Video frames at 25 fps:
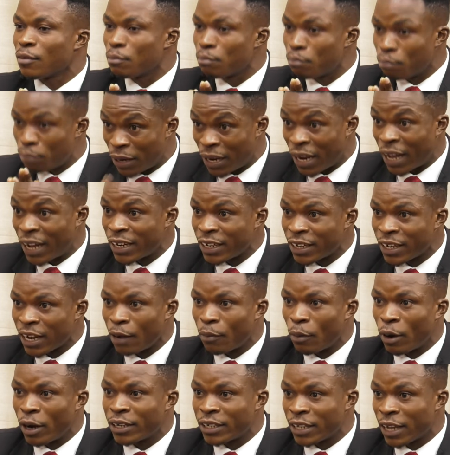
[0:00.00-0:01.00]
planning
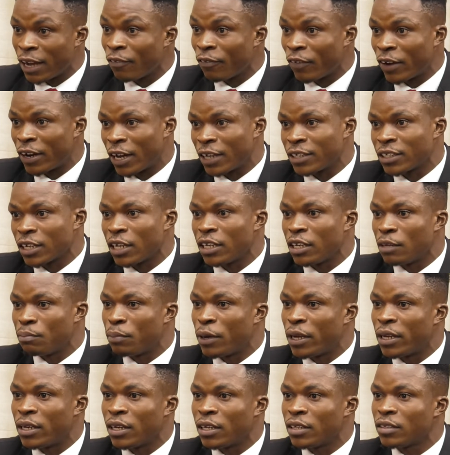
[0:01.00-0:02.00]
about their financial
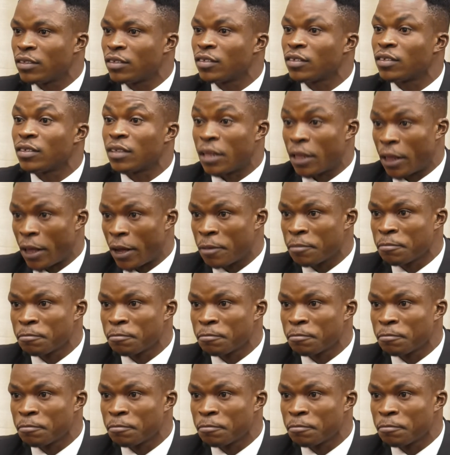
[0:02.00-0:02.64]
independence. Yeah.